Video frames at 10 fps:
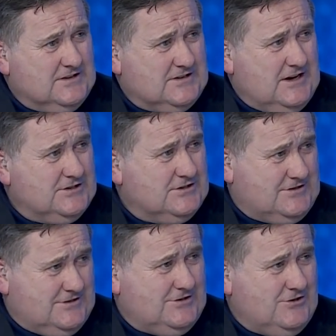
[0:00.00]

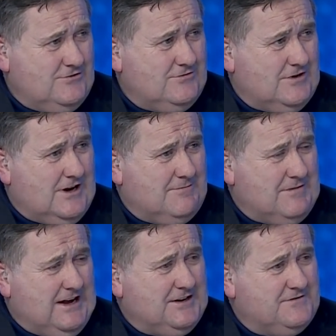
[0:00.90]
concerns you,
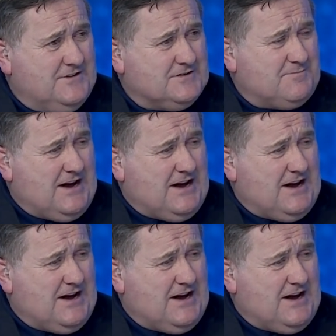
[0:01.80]
Aidan